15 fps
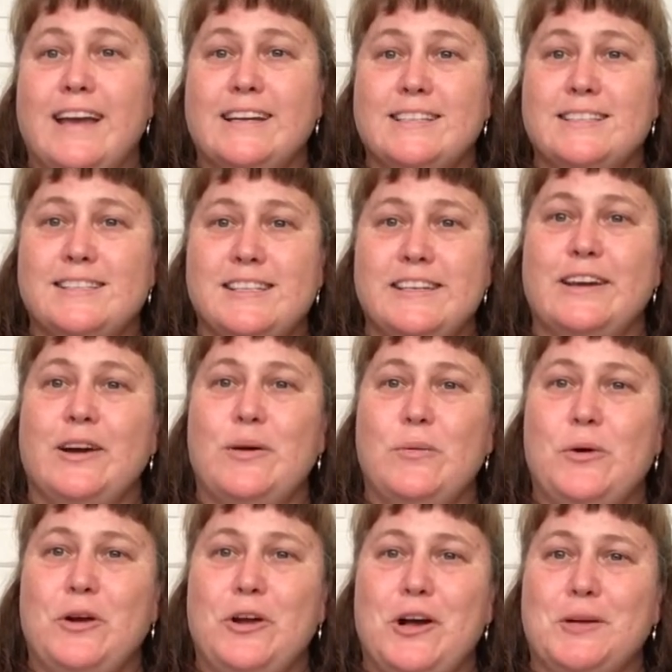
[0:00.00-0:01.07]
Red, Zena,
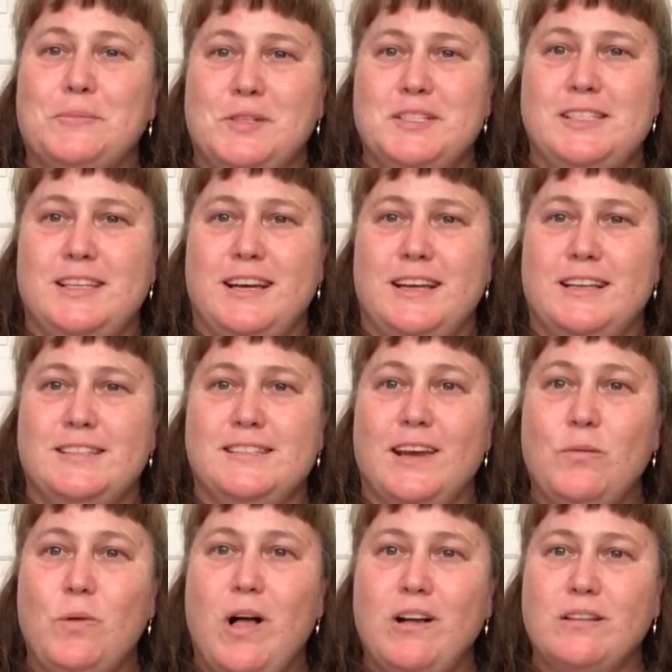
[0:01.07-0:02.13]
Warthog Princess,
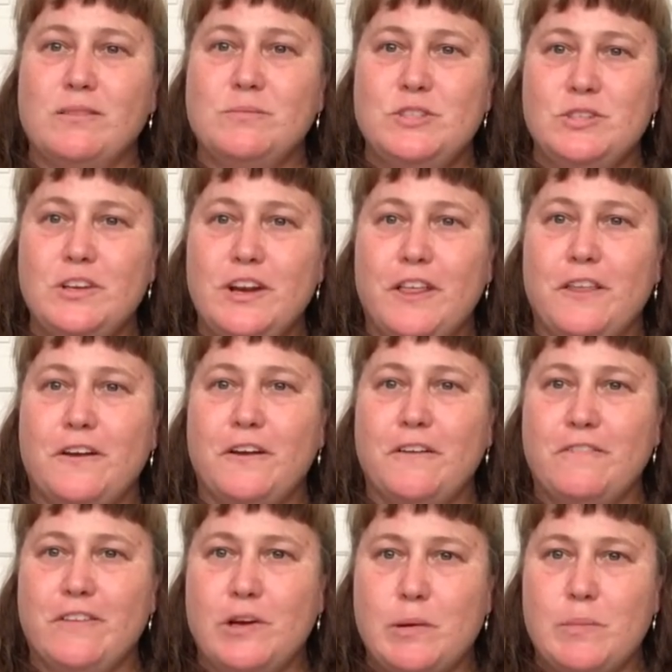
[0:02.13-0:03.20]
and welcome to another
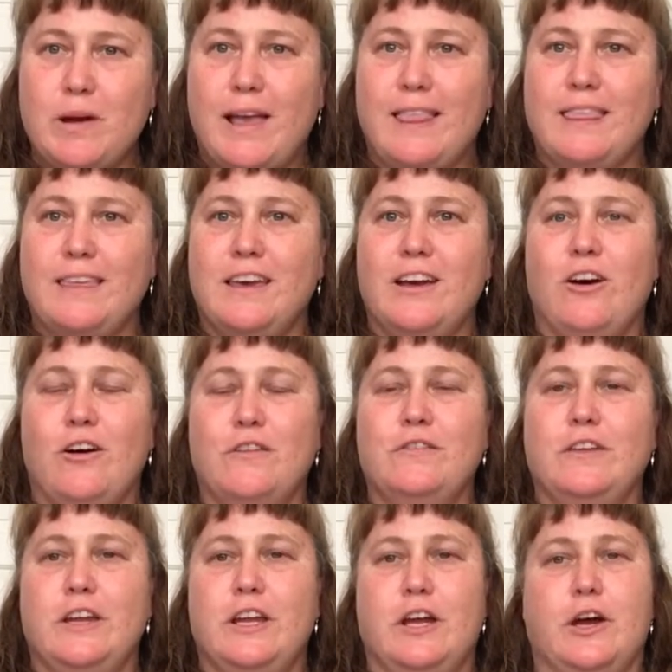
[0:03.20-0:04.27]
Vera Bradley haul
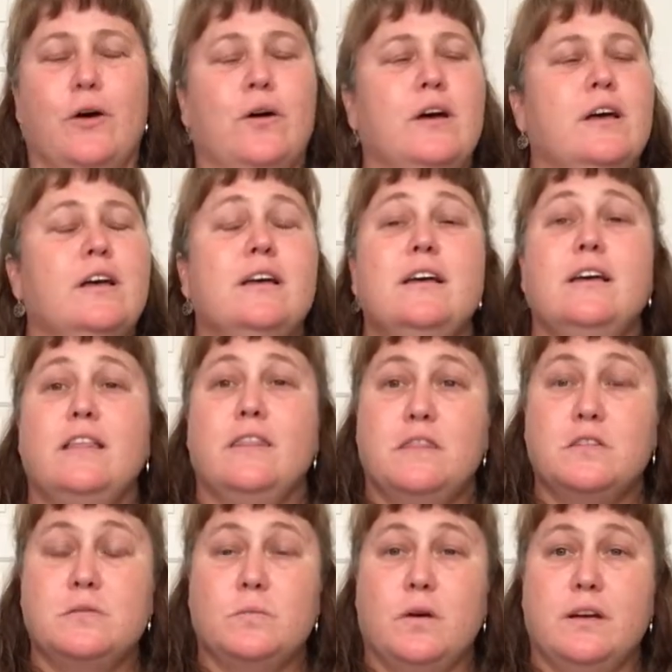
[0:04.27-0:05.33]
video.
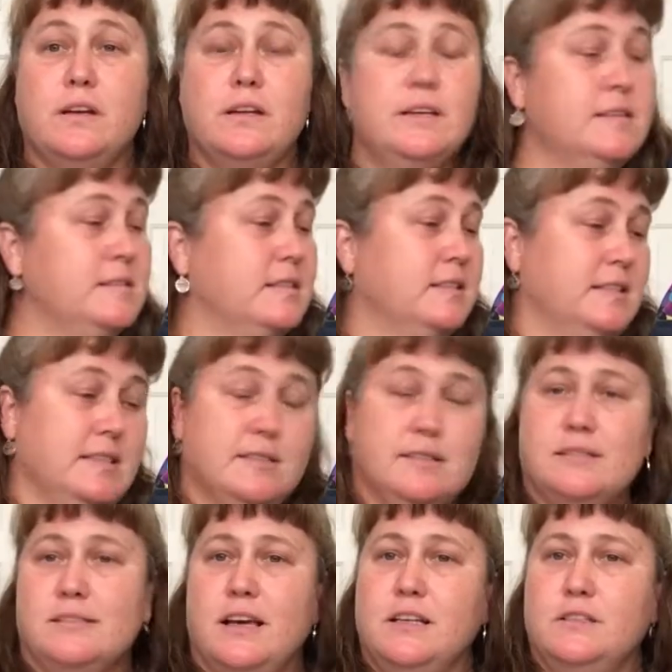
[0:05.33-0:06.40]
This one is a
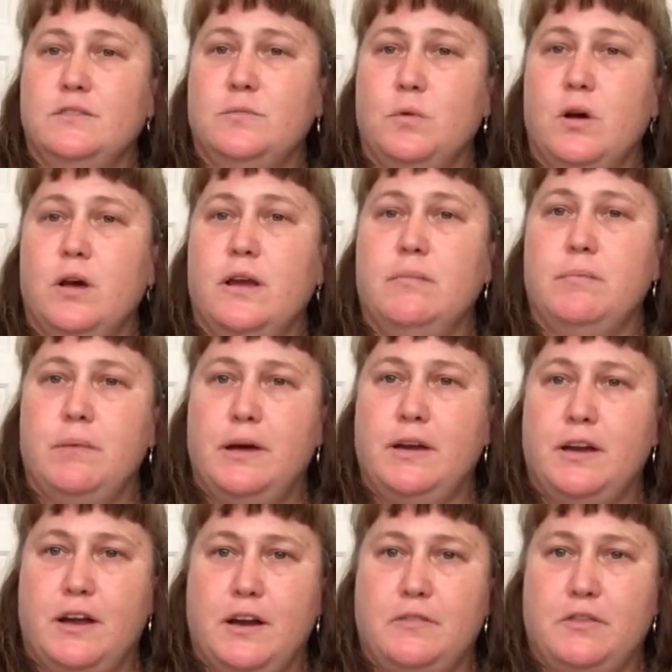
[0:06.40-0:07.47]
decent sized one, but
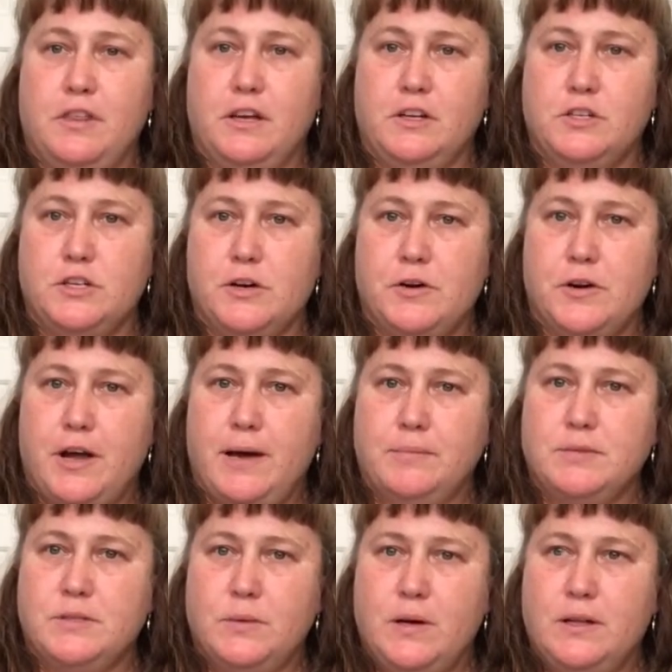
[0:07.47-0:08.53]
not everything showed up,
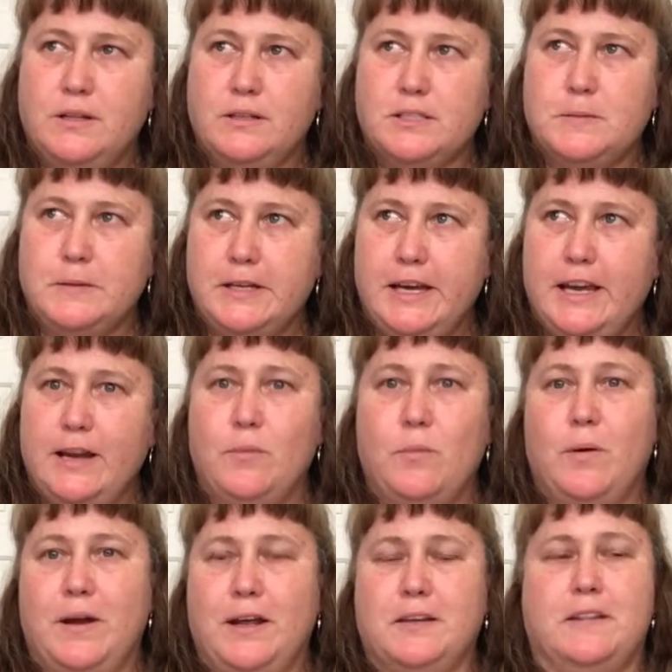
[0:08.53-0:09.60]
so I'll explain
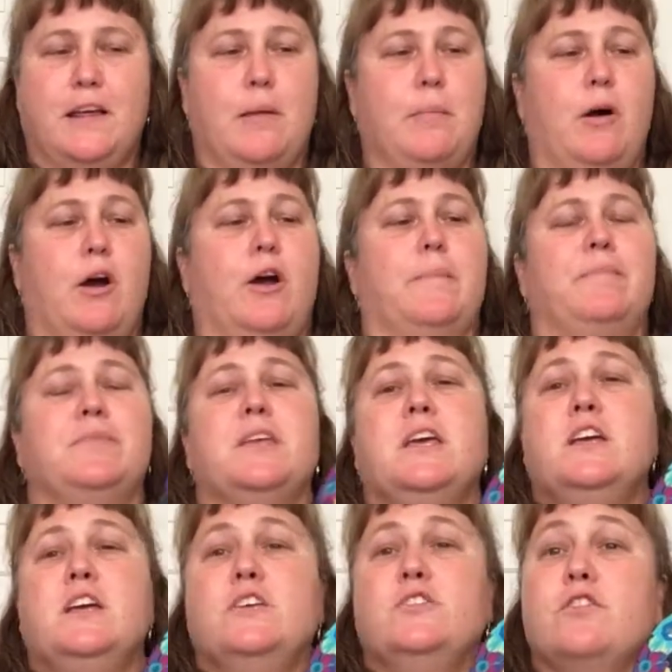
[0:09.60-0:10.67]
when we get to that part.
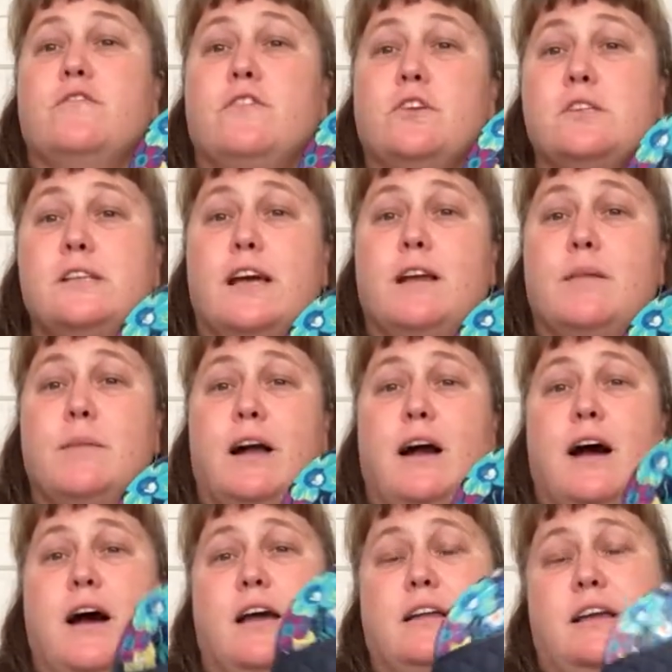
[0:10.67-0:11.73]
So the first item I
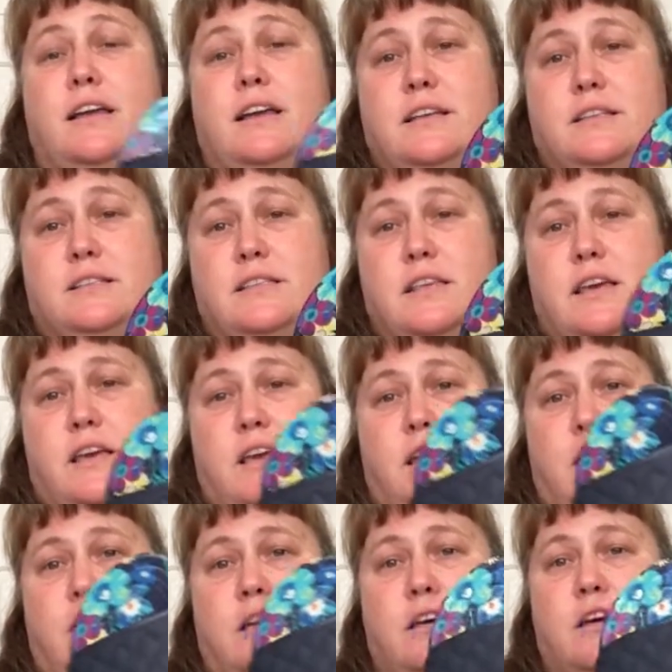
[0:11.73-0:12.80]
got is
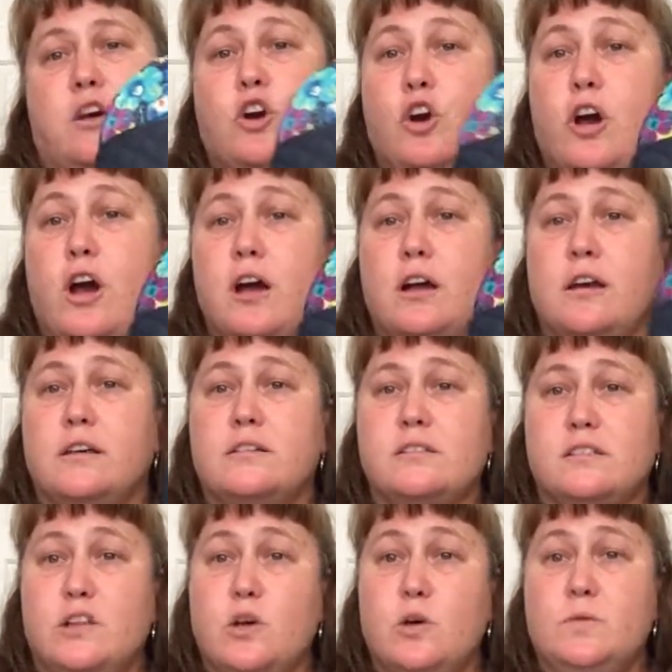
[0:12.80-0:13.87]
the Croc
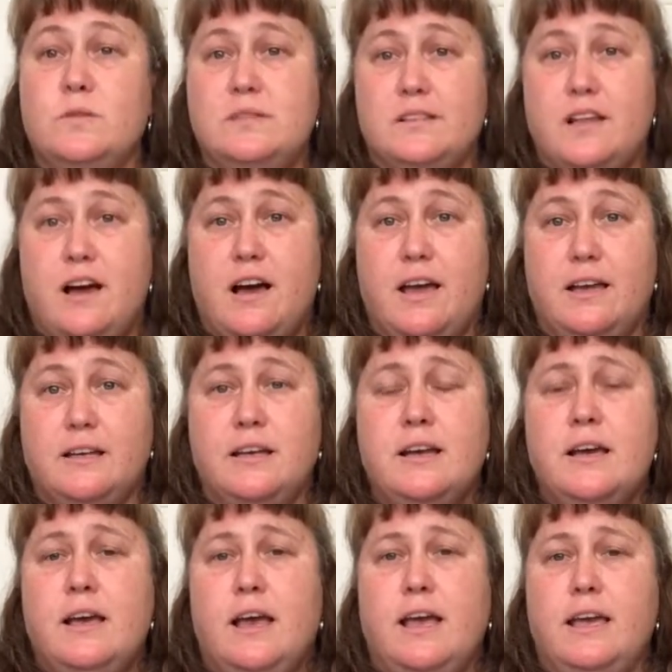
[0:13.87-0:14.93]
Sloane Slide
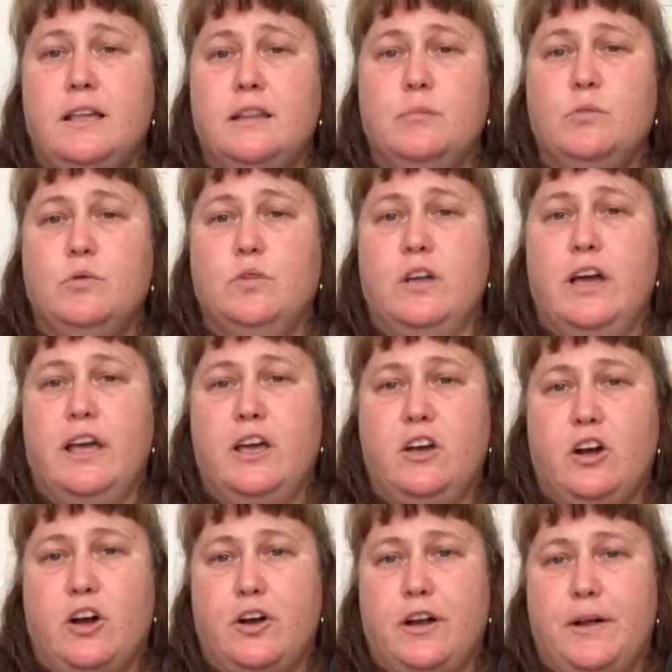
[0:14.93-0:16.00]
in the Moonlight
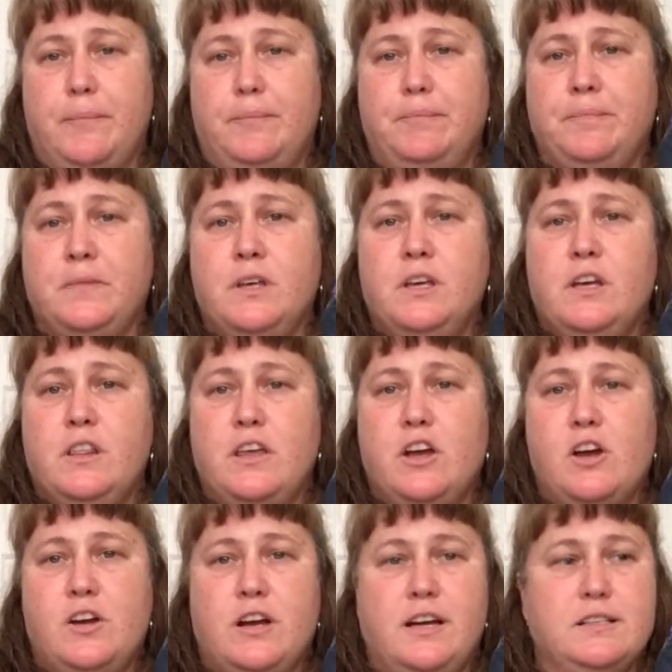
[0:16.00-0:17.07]
Garden. They
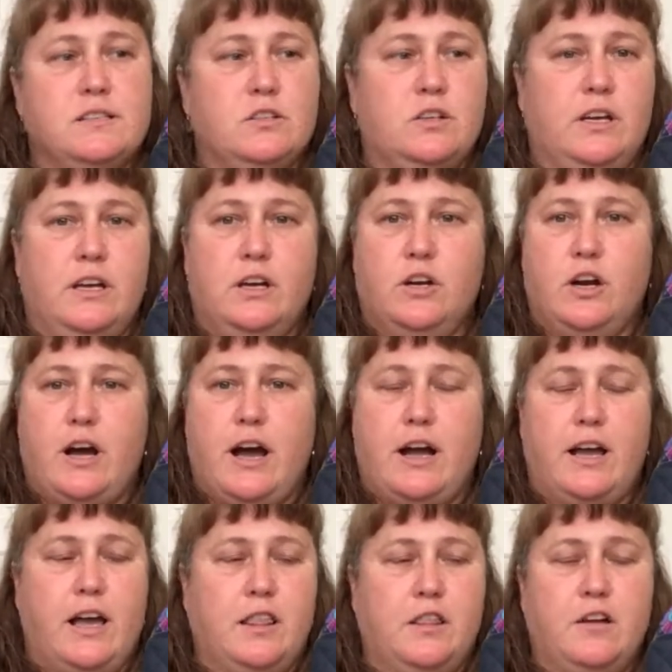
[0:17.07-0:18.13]
are a nice looking
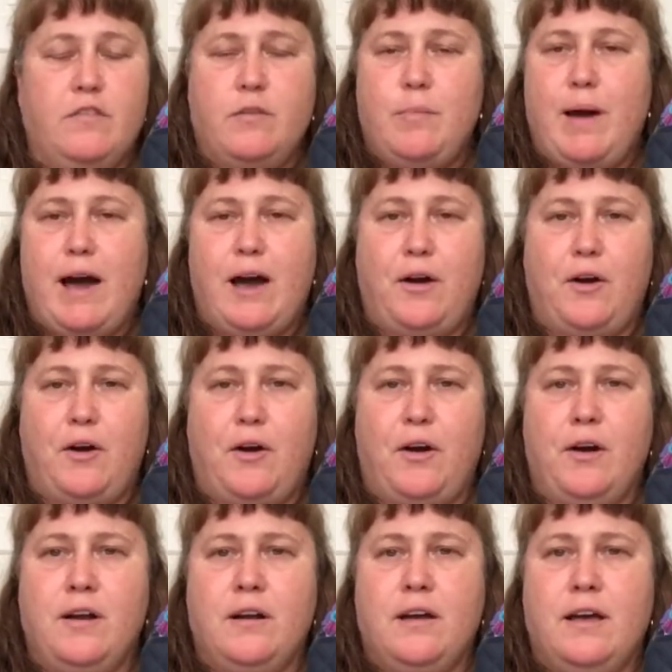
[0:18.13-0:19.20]
croc. I love the
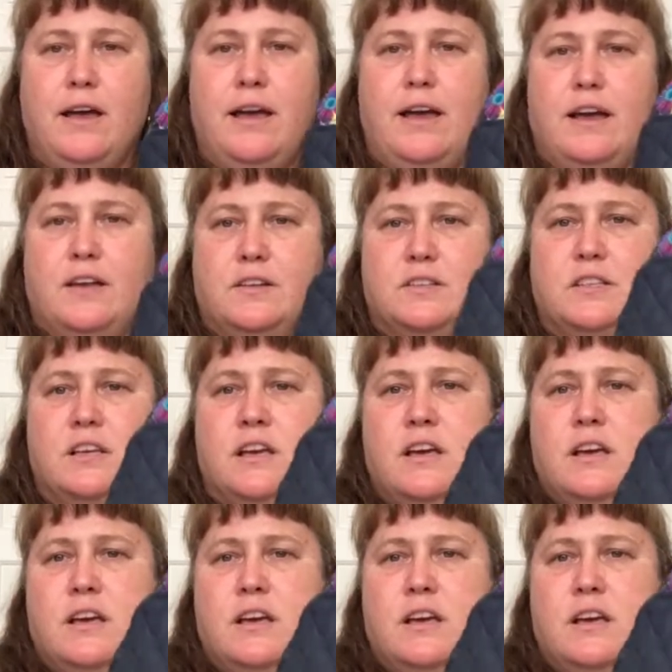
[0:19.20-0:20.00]
pattern, and